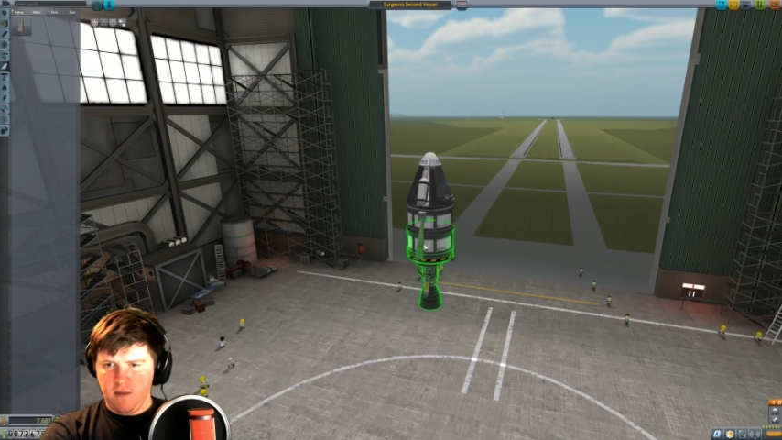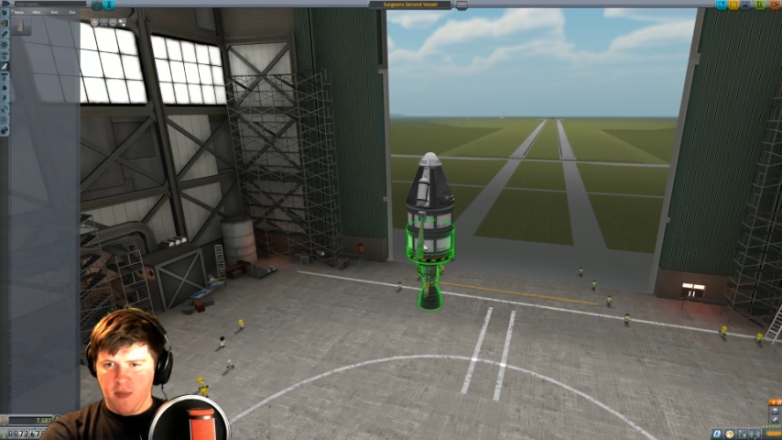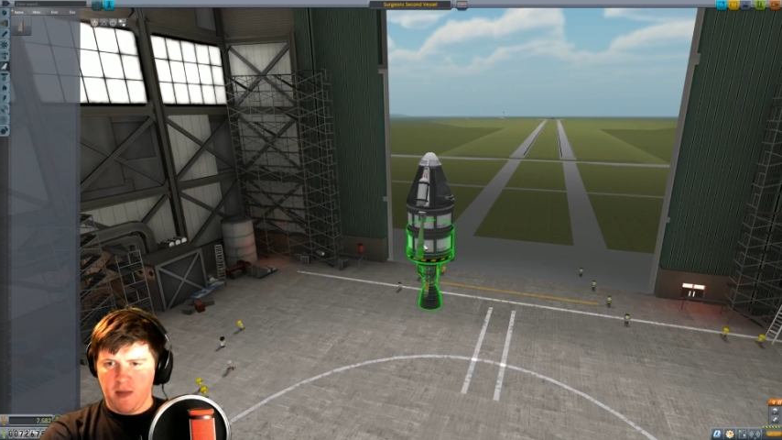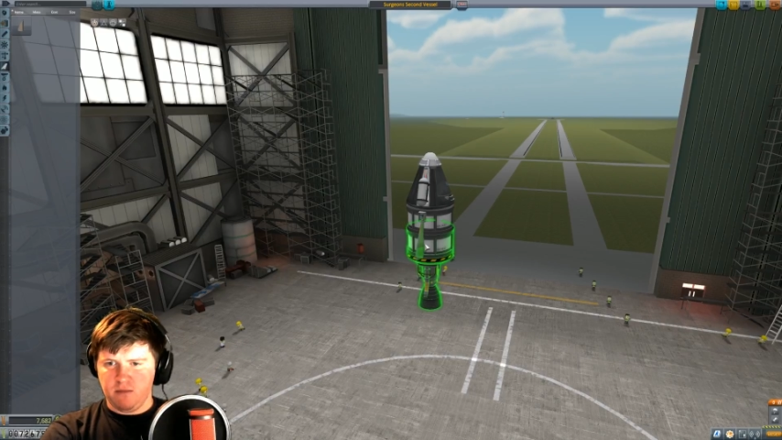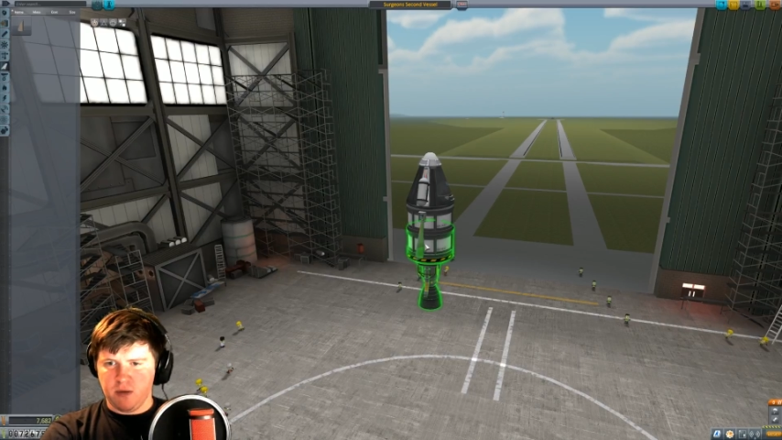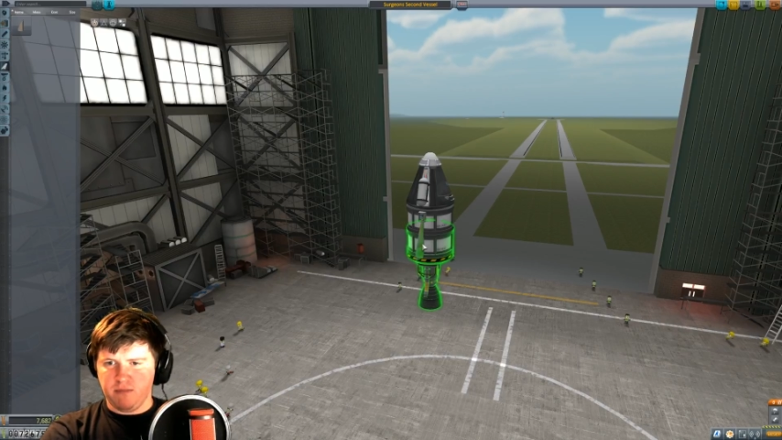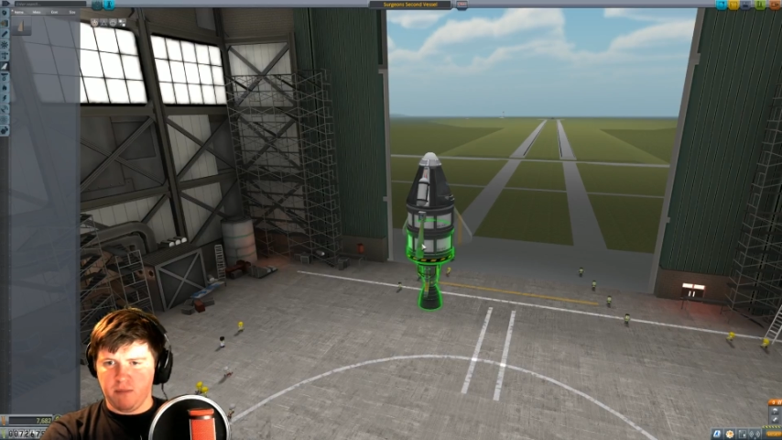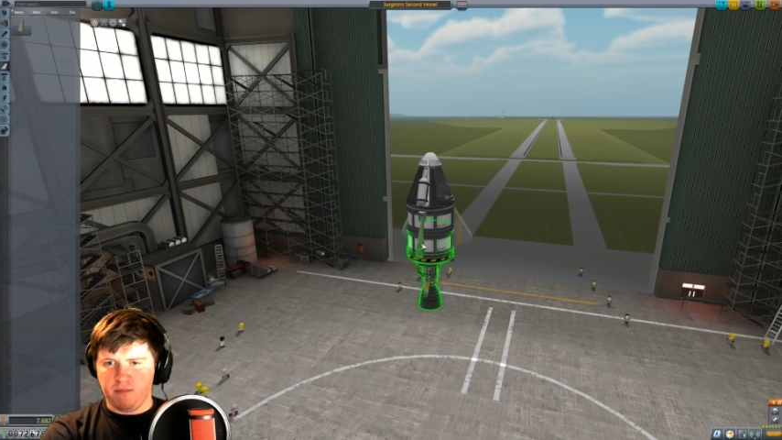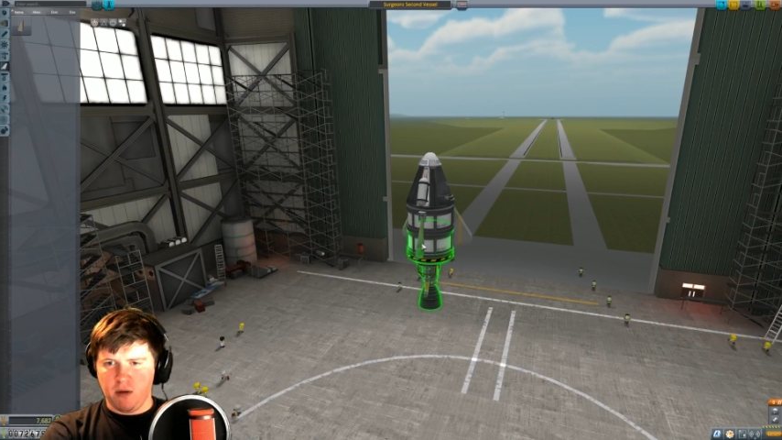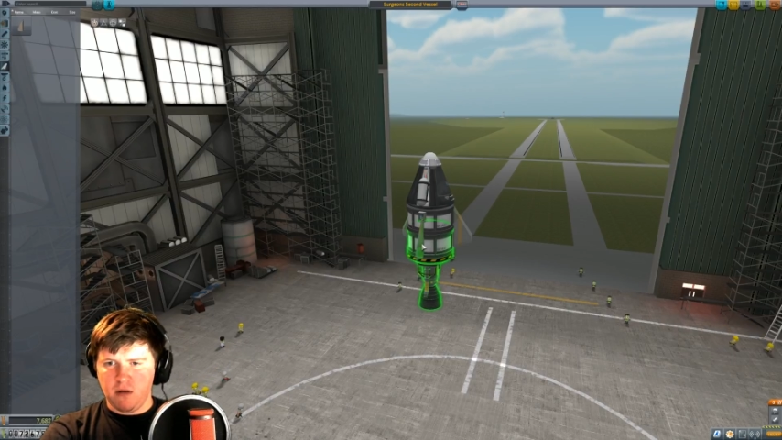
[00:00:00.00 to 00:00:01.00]

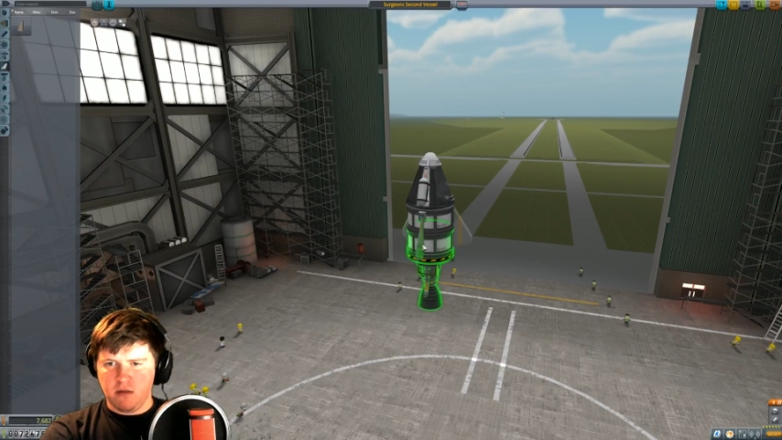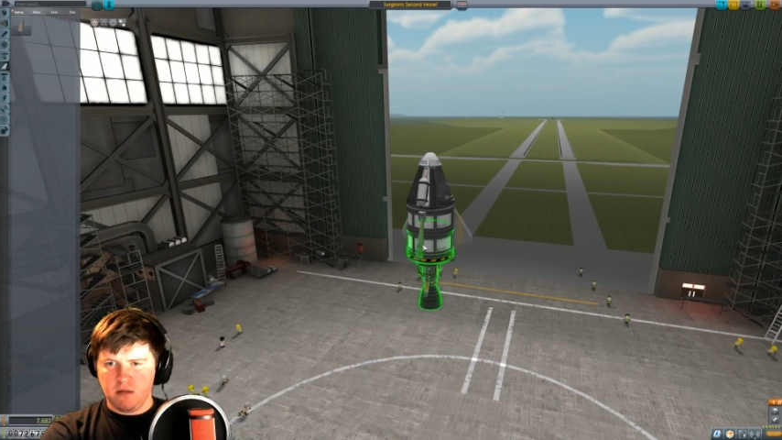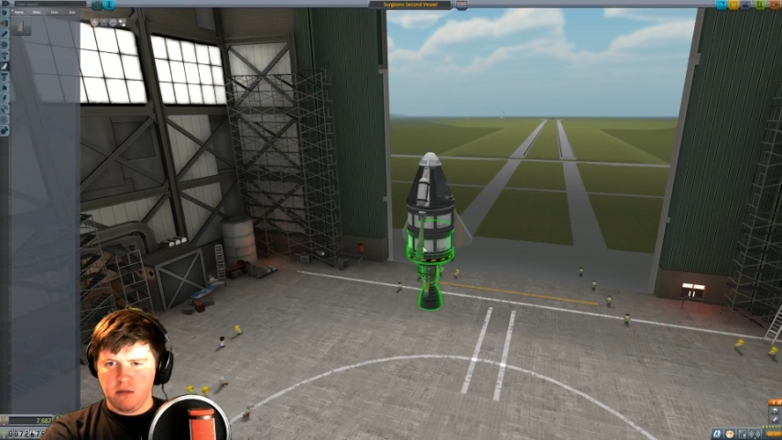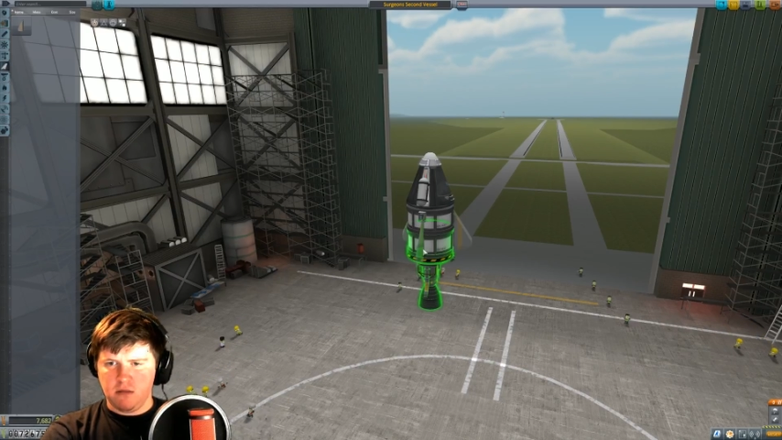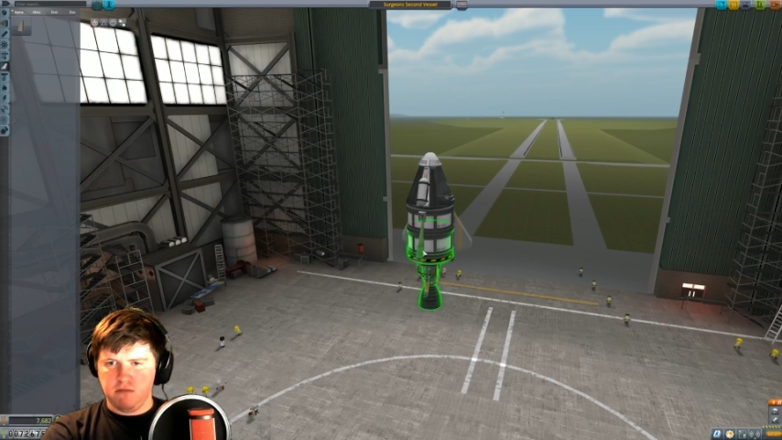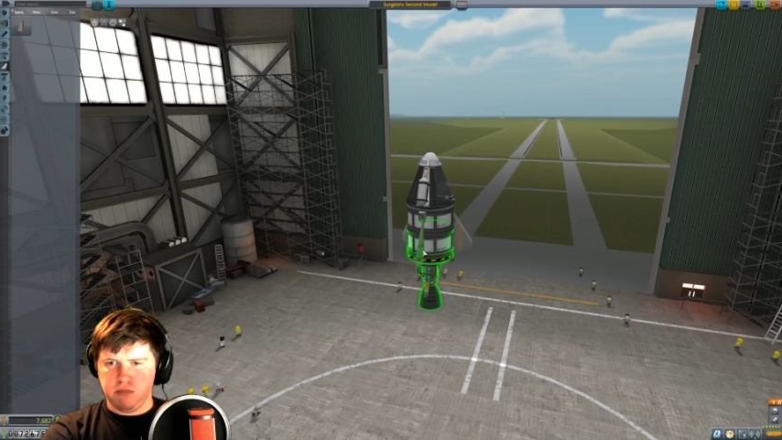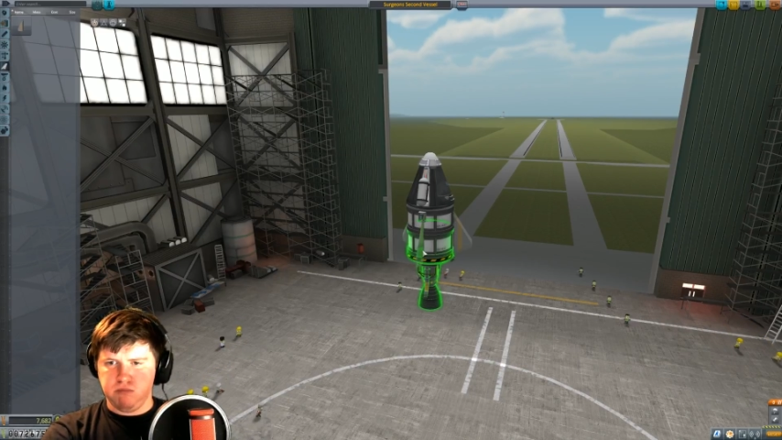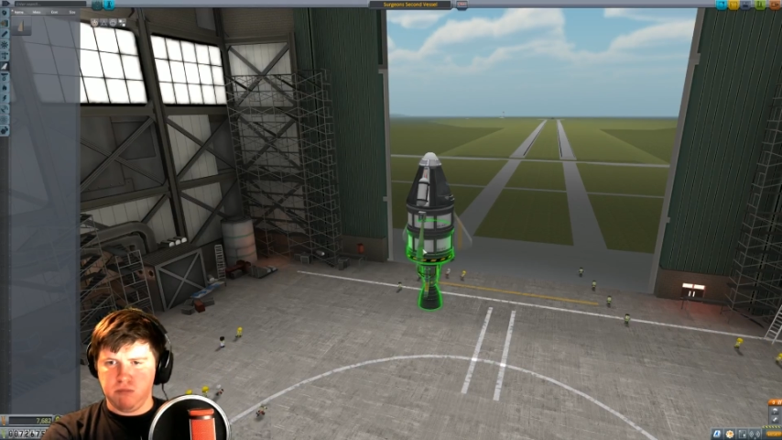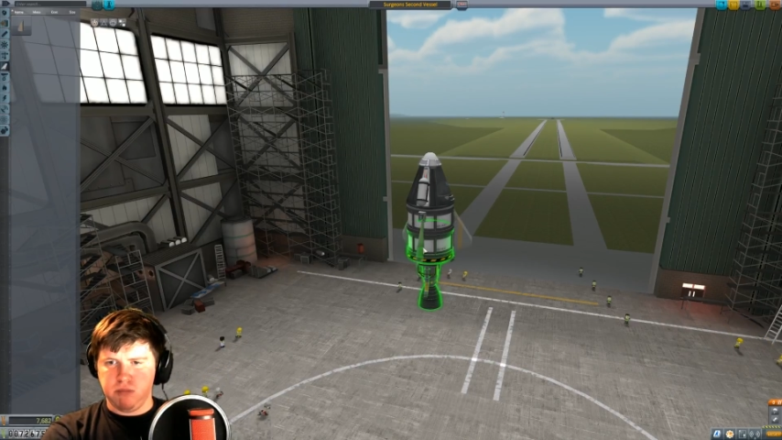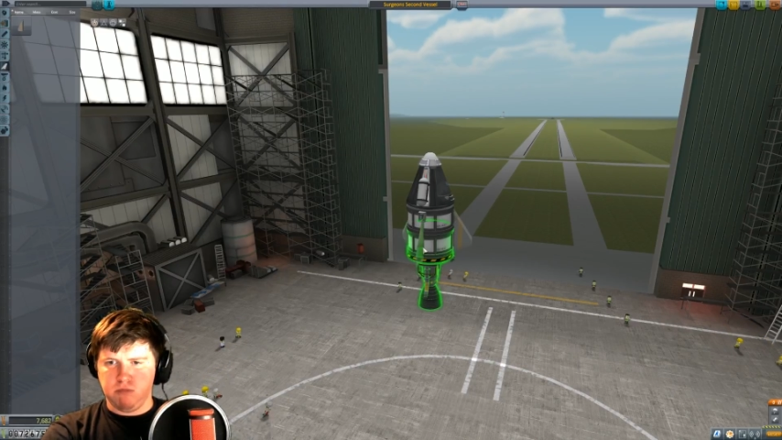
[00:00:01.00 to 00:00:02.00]
Boom,
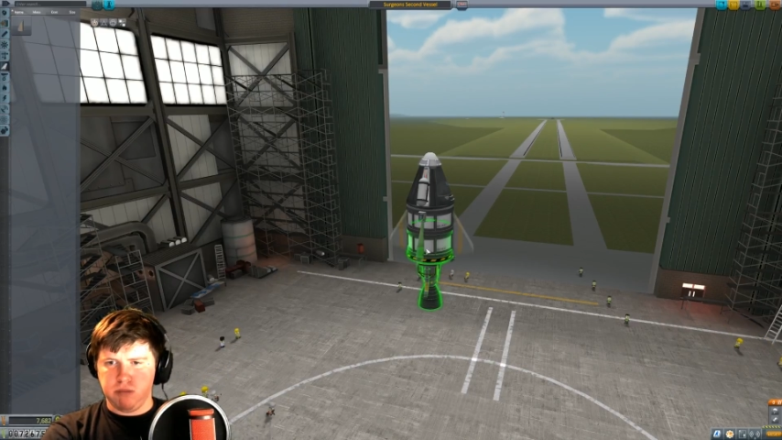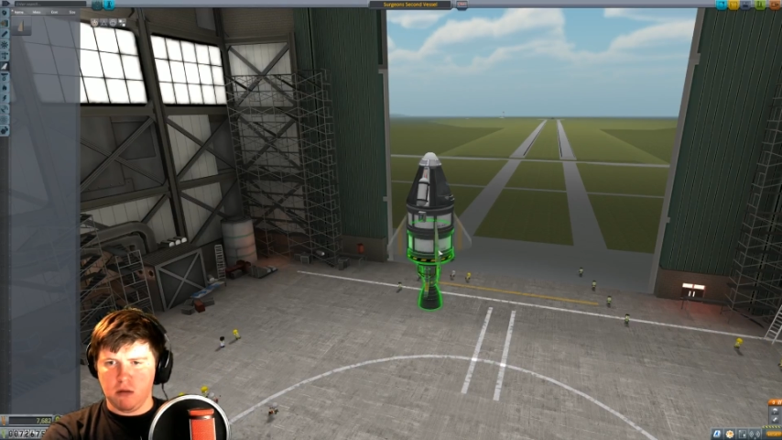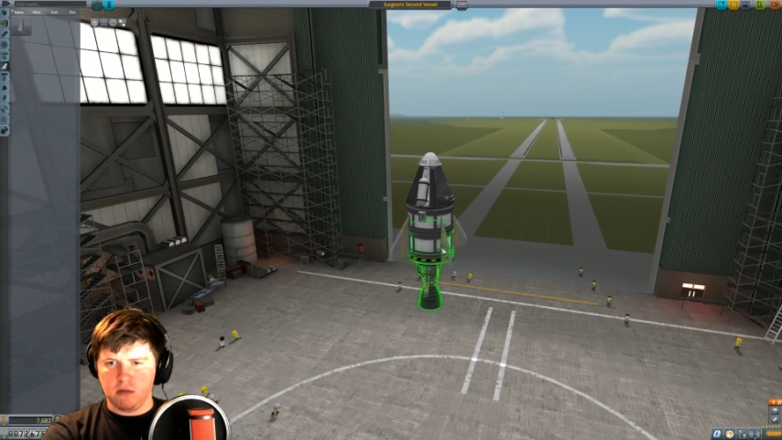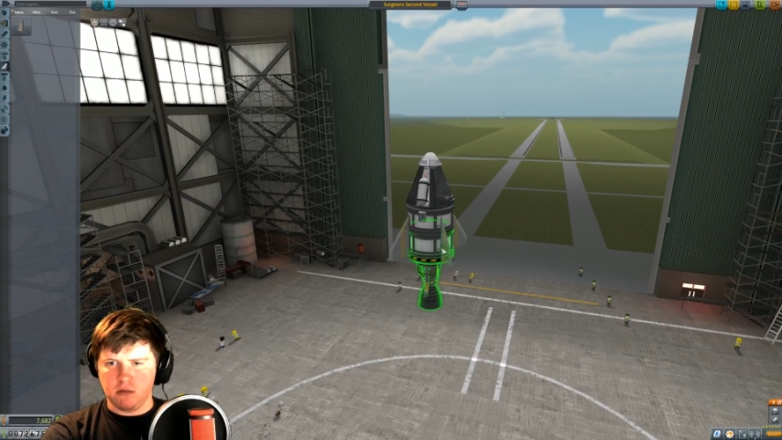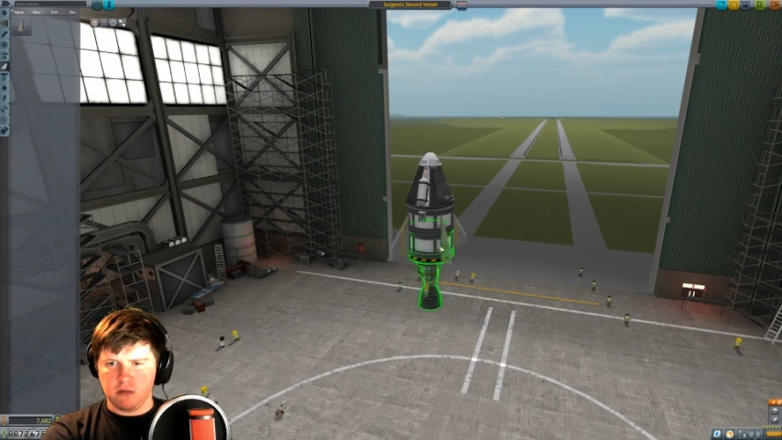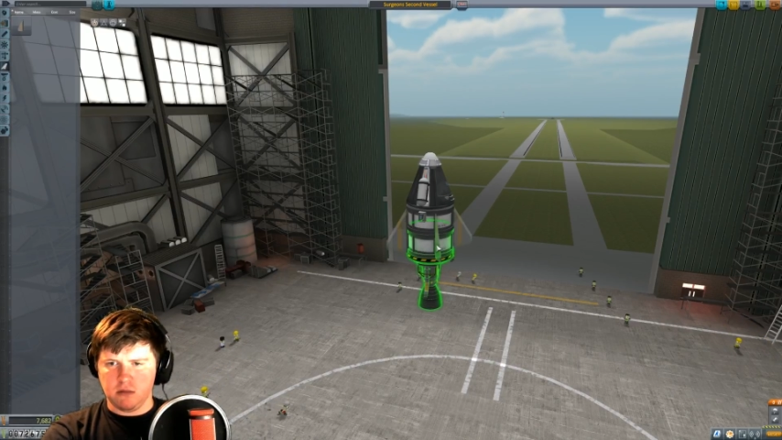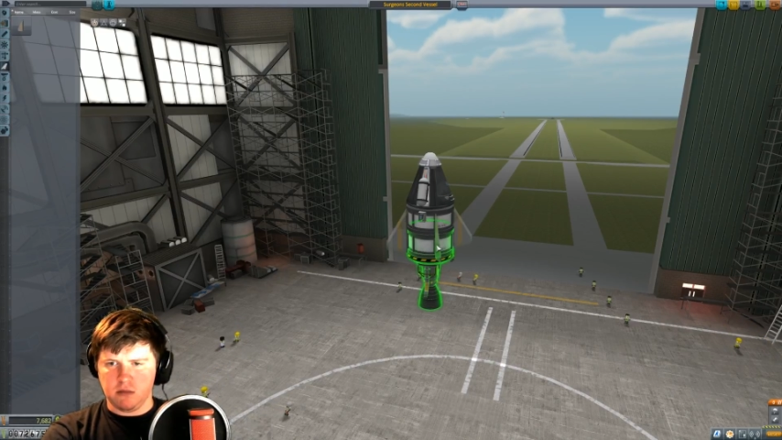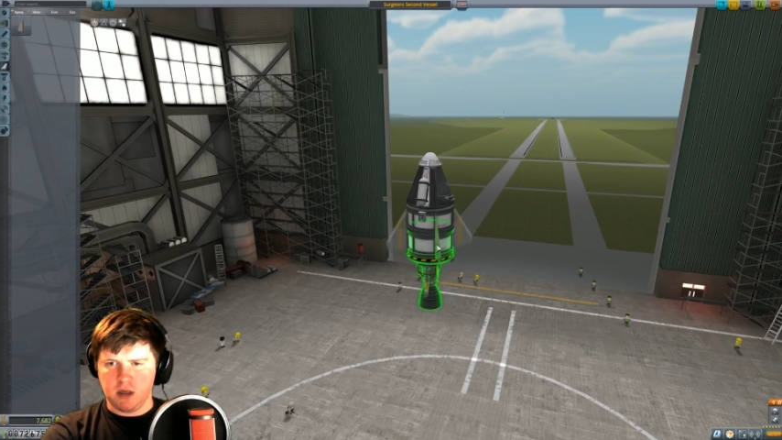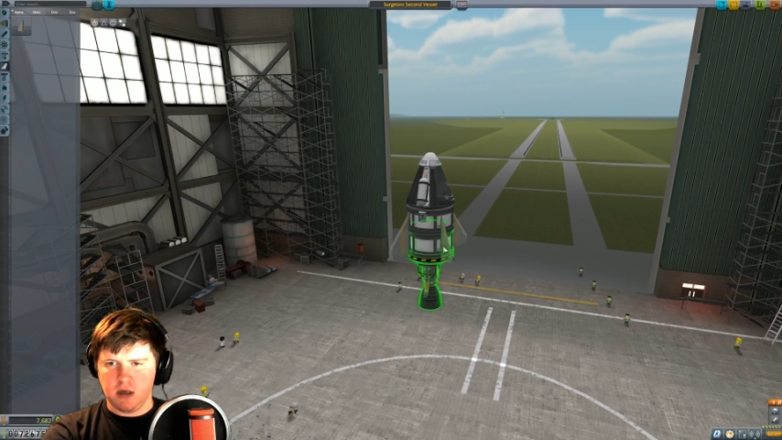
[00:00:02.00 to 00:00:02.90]
boom.